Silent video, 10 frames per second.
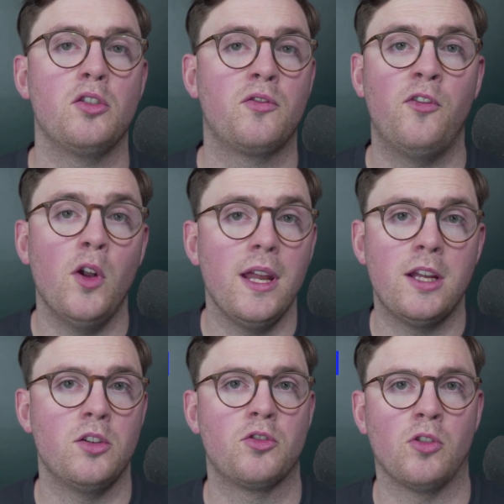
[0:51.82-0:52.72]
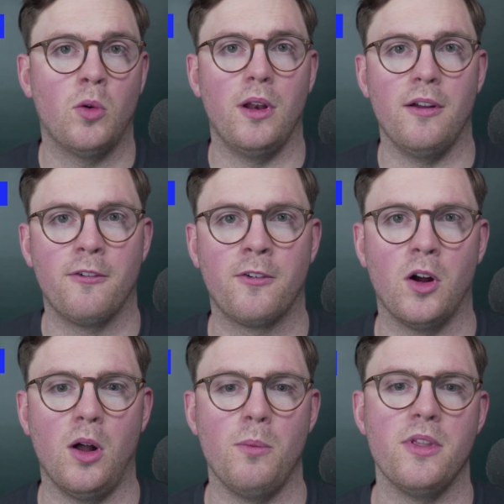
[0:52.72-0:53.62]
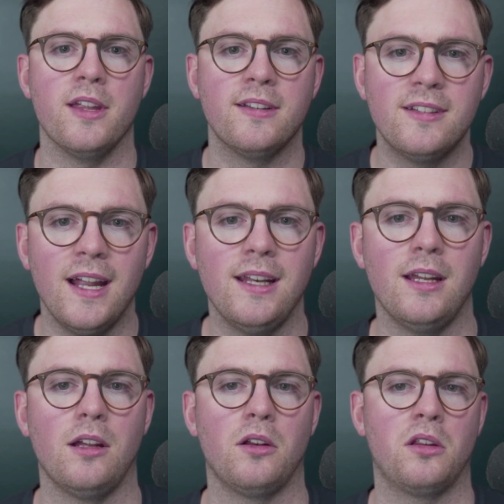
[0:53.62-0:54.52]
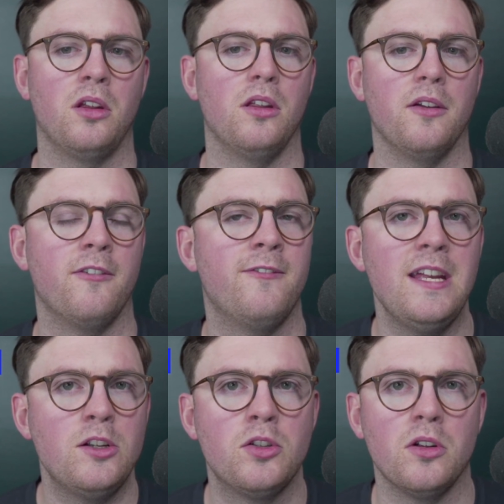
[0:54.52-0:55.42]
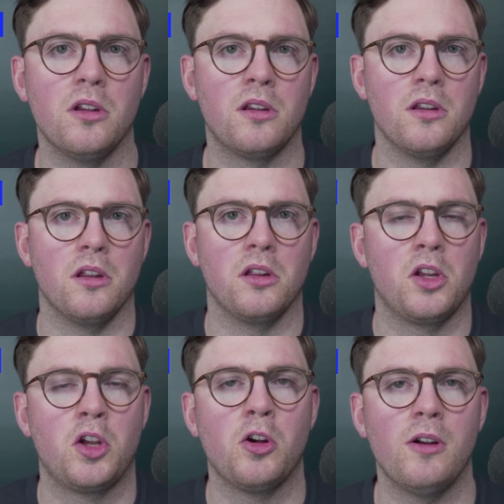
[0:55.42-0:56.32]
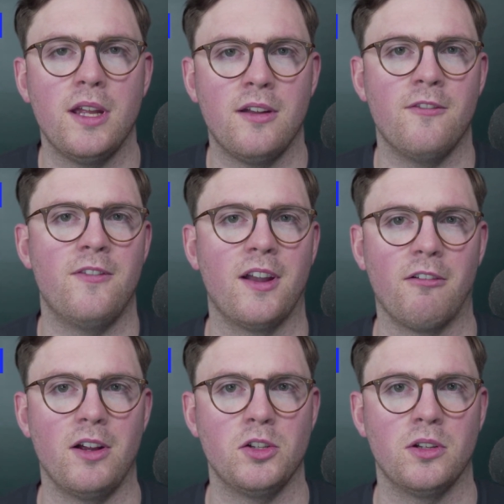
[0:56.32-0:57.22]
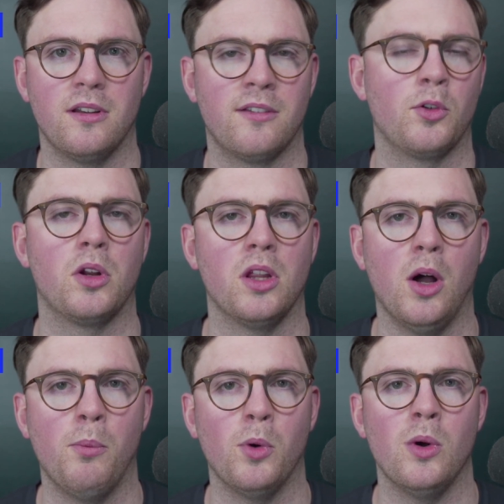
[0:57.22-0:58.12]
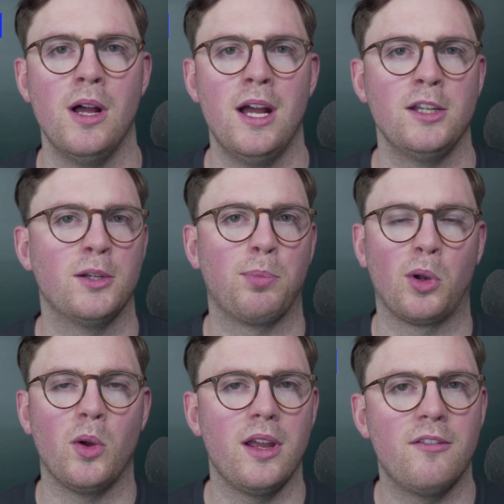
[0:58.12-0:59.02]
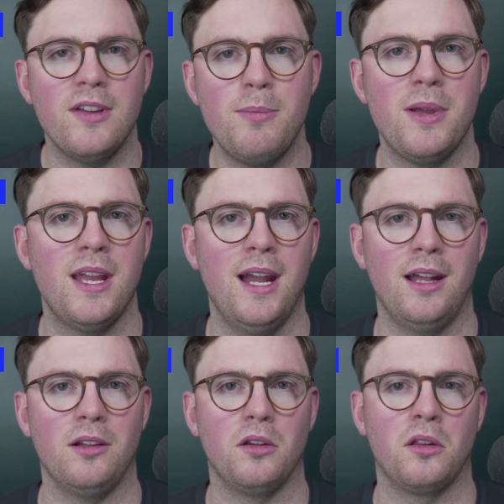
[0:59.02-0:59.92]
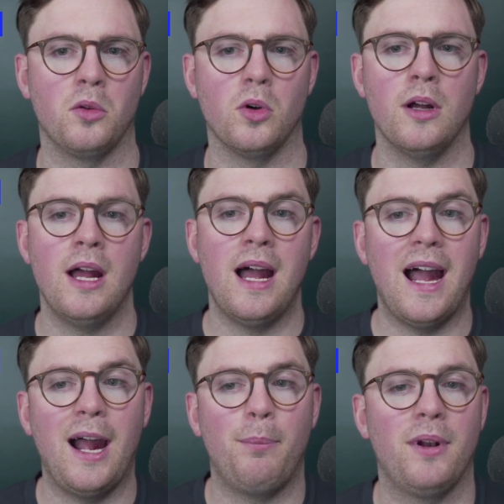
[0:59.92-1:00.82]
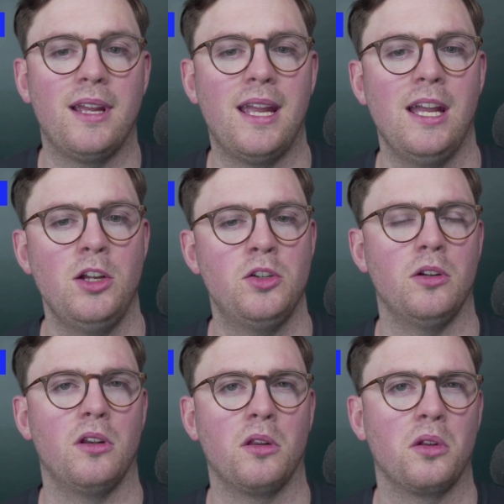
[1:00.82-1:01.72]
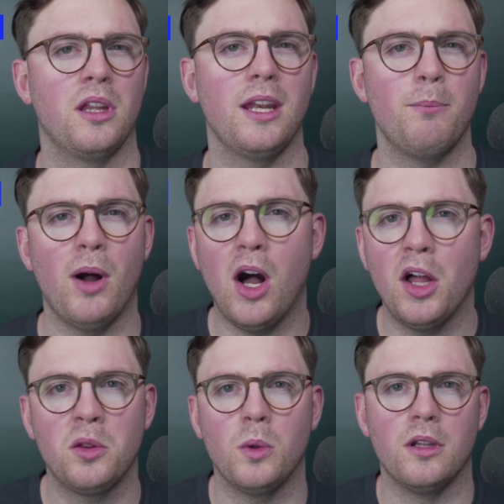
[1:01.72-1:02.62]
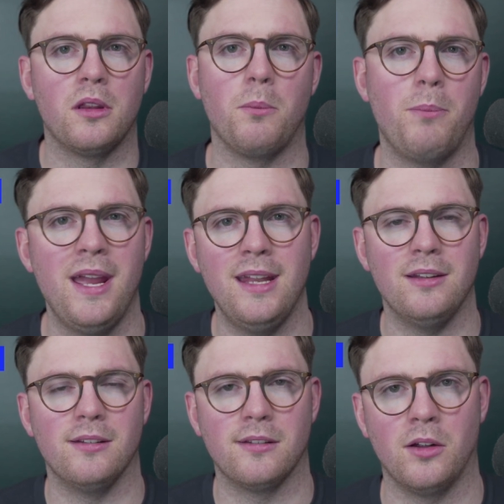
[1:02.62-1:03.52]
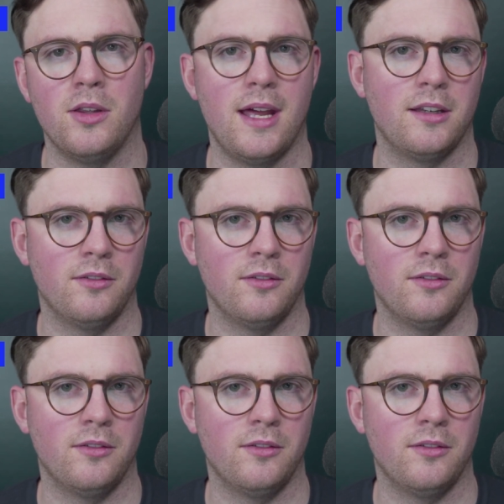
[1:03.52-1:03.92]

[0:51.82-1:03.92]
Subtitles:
fully control it from the settings to the features to the security configurations. For example, deploying VPNs or applications or setting passwords and PINs on that